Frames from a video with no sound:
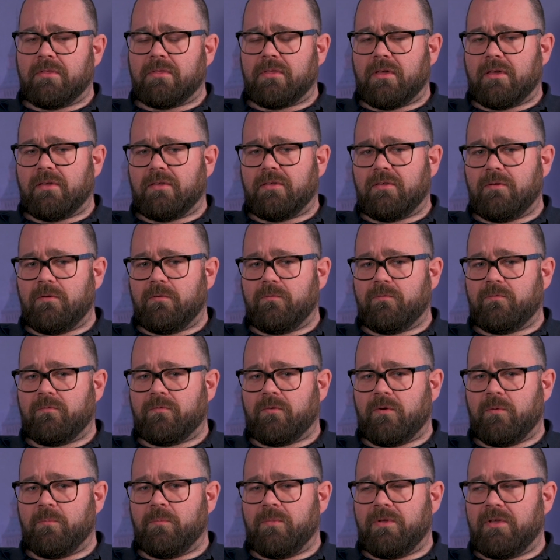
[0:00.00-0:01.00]
thank you
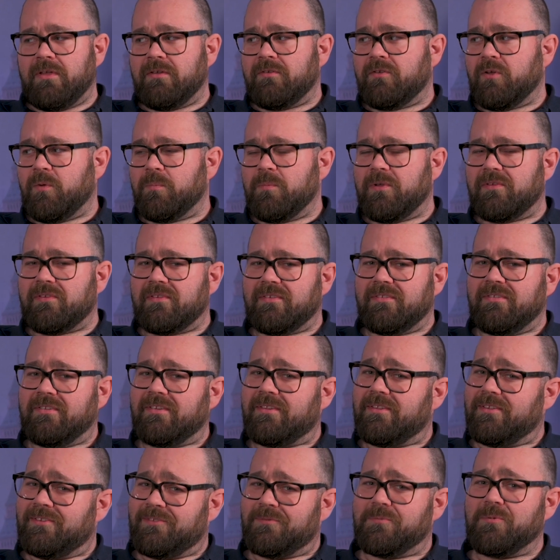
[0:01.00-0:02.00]
from me and Thomas, and
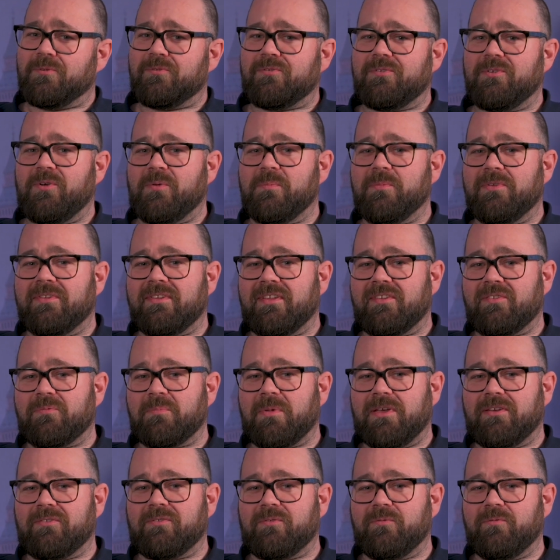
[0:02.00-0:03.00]
this was the Omnitas
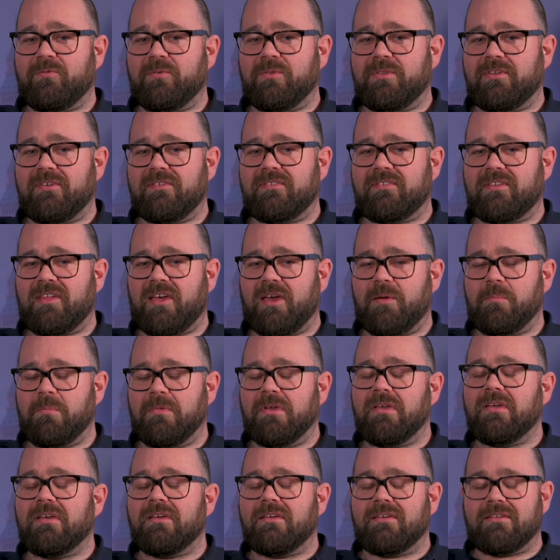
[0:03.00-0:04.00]
Spectrum for this time.
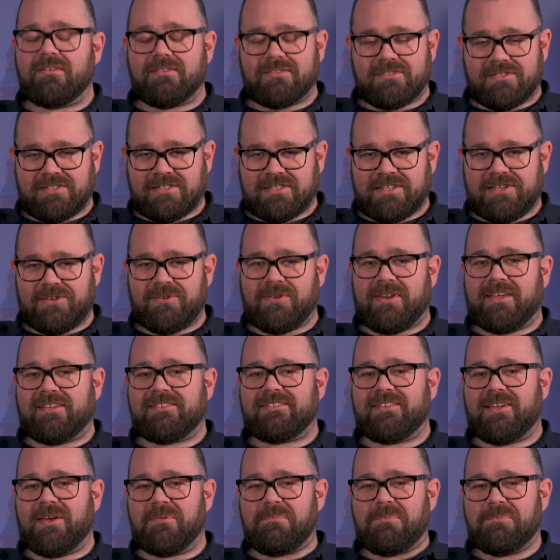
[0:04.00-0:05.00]
See you
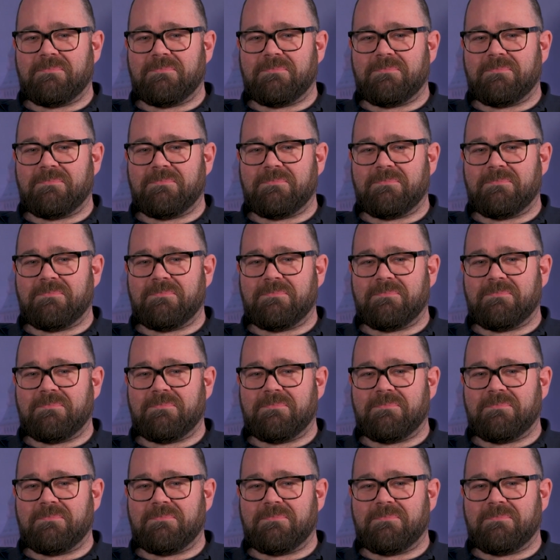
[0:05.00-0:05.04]
next time.